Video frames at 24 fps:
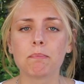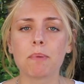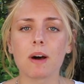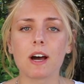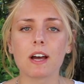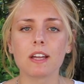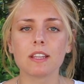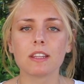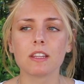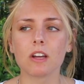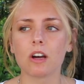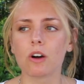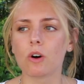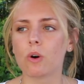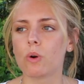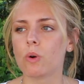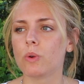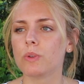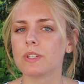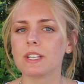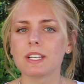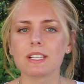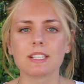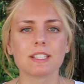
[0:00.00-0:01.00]
but the
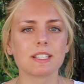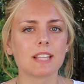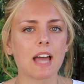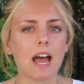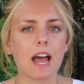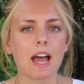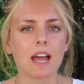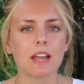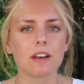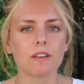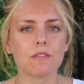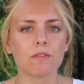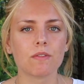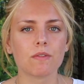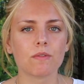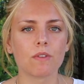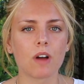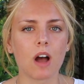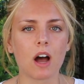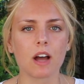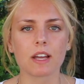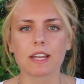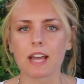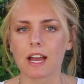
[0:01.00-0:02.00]
oldest that
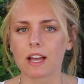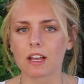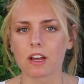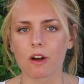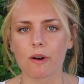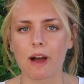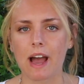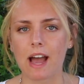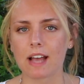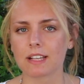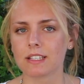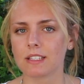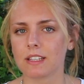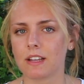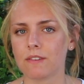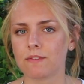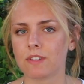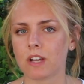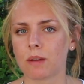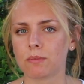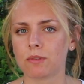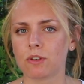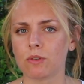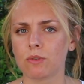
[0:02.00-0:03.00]
a gecko has
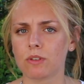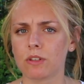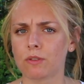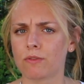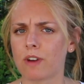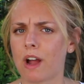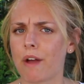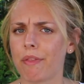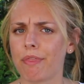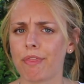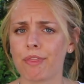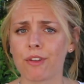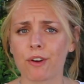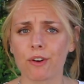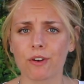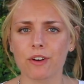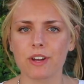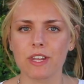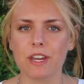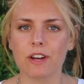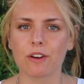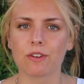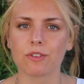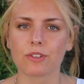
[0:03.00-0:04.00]
lived up to is around
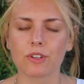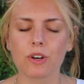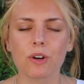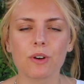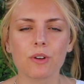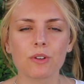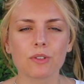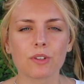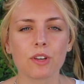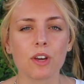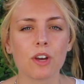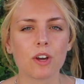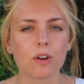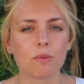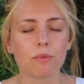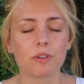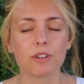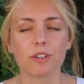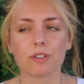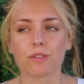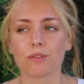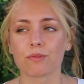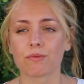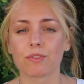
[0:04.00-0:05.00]
30 years old,
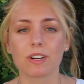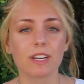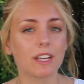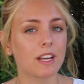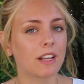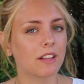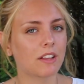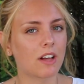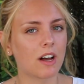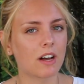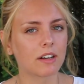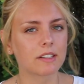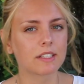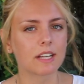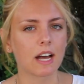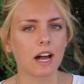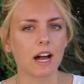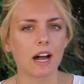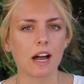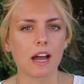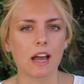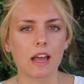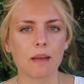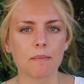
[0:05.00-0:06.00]
which is a really long
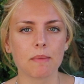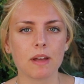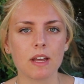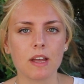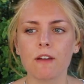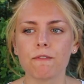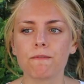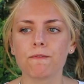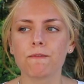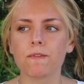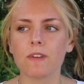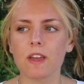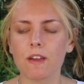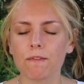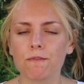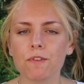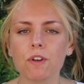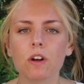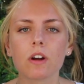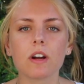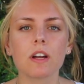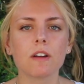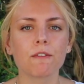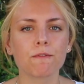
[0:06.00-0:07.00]
time. If
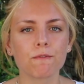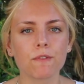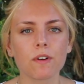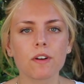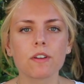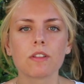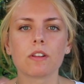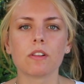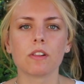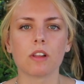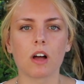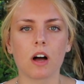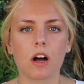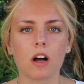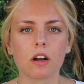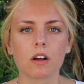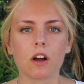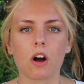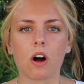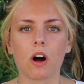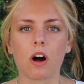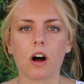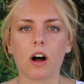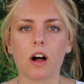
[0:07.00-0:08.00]
you're in for the
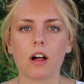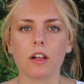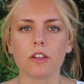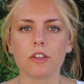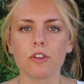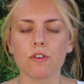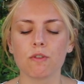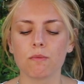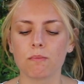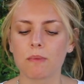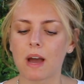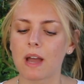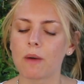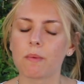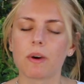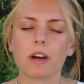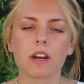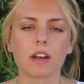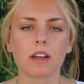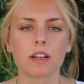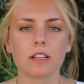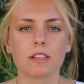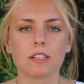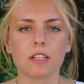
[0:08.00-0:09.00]
long haul, you might
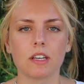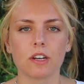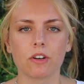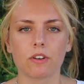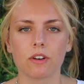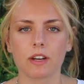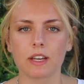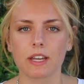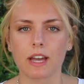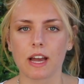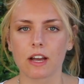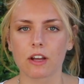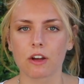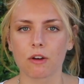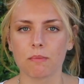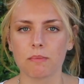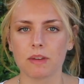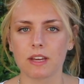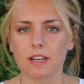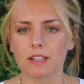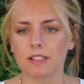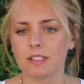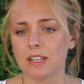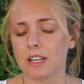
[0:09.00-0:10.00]
want to consider a gecko
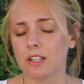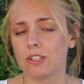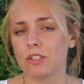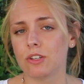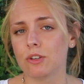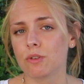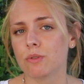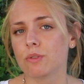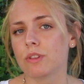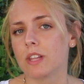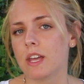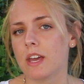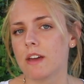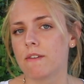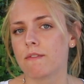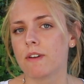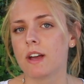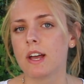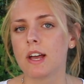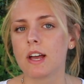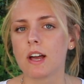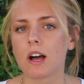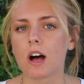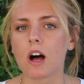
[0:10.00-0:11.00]
because they do live
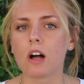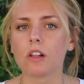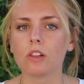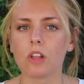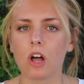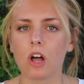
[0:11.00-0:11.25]
a